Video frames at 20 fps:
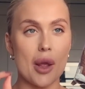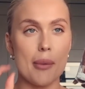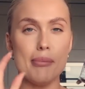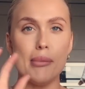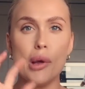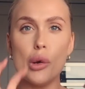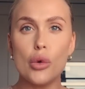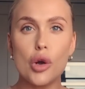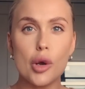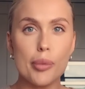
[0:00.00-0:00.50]

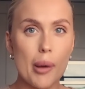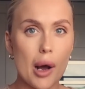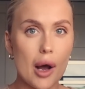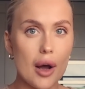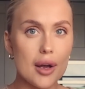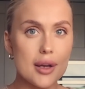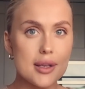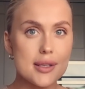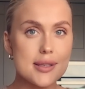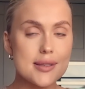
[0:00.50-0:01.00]
milk
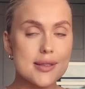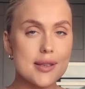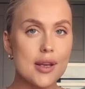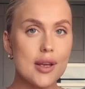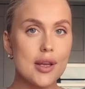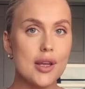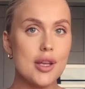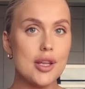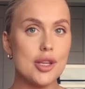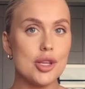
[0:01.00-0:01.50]
bars.
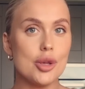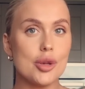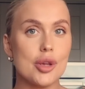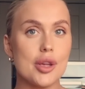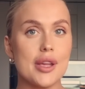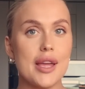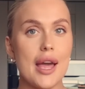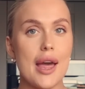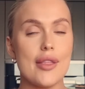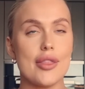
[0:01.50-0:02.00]
You
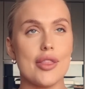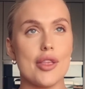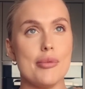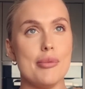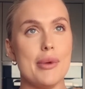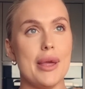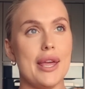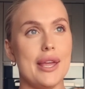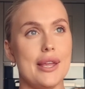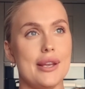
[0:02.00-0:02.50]
can get
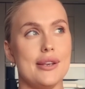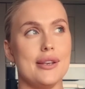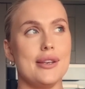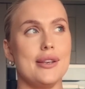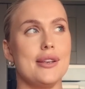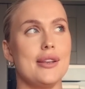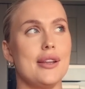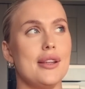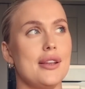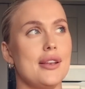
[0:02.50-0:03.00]
them
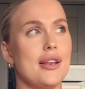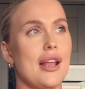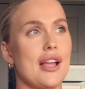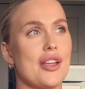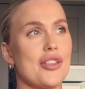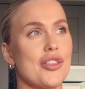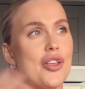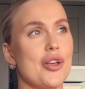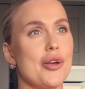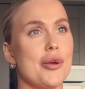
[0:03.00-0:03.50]
in
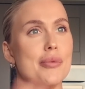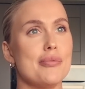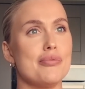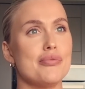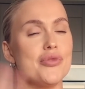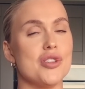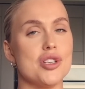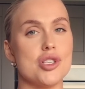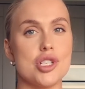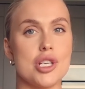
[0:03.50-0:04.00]
like
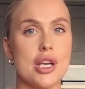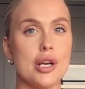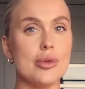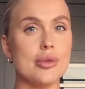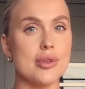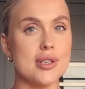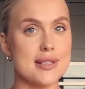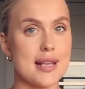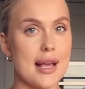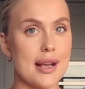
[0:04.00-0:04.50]
the
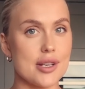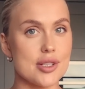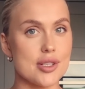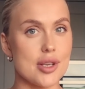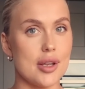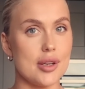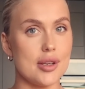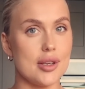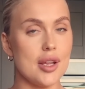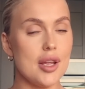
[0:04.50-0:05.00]
chilled
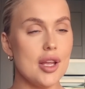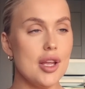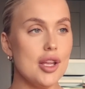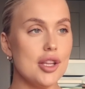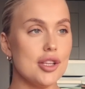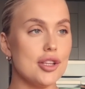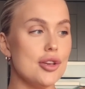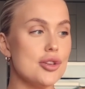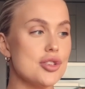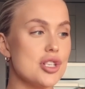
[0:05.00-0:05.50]
section,
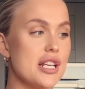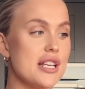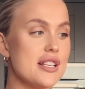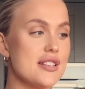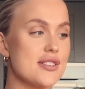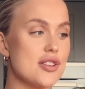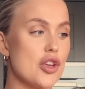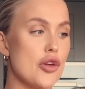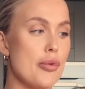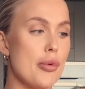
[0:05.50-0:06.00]
usually in
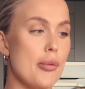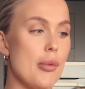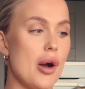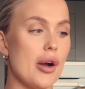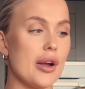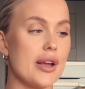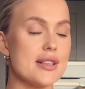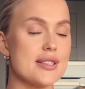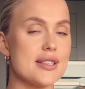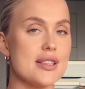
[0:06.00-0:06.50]

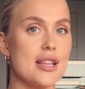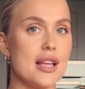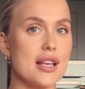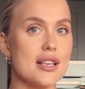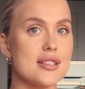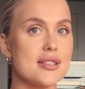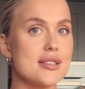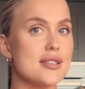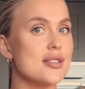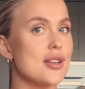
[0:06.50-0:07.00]
supermarkets, and they're
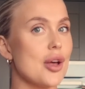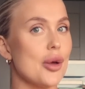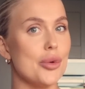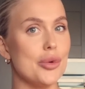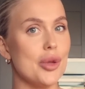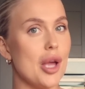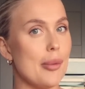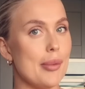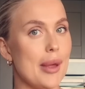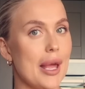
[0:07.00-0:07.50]
so
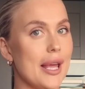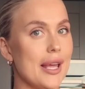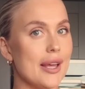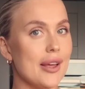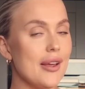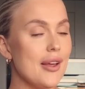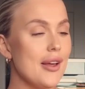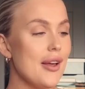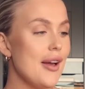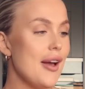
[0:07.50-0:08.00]

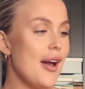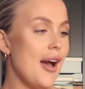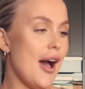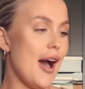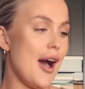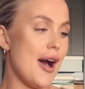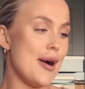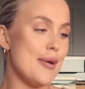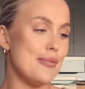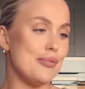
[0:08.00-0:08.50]
yummy.
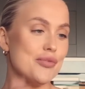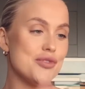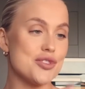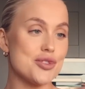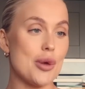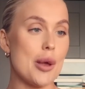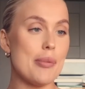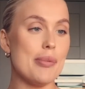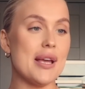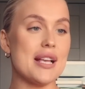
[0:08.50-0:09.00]

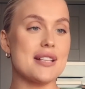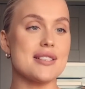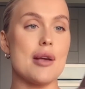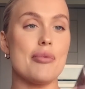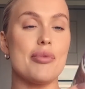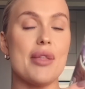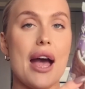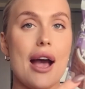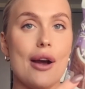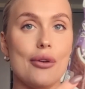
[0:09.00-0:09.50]
So I picked
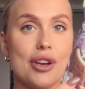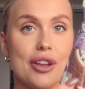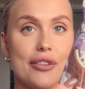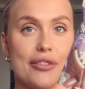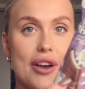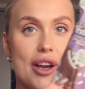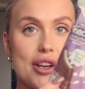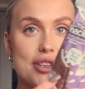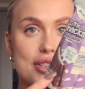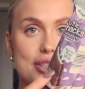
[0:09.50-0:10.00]
up the Aldi
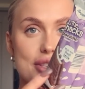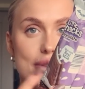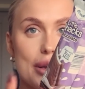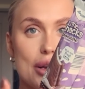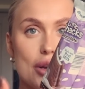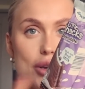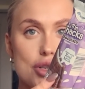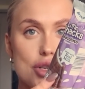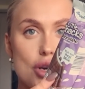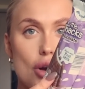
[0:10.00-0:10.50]
version. So I
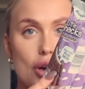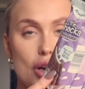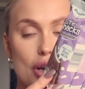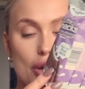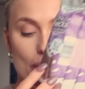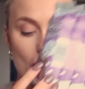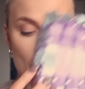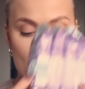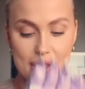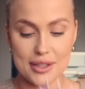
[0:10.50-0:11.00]
got
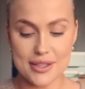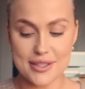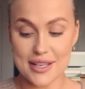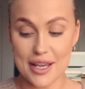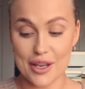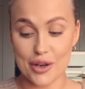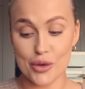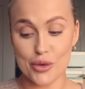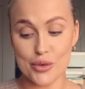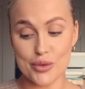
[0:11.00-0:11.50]
chocolate ones,
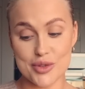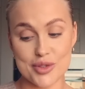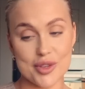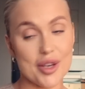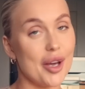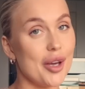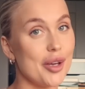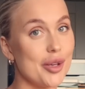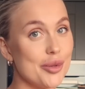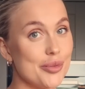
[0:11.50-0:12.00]
and
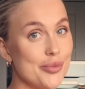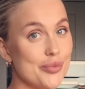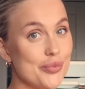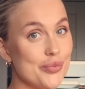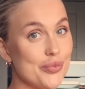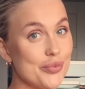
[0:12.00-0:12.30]
also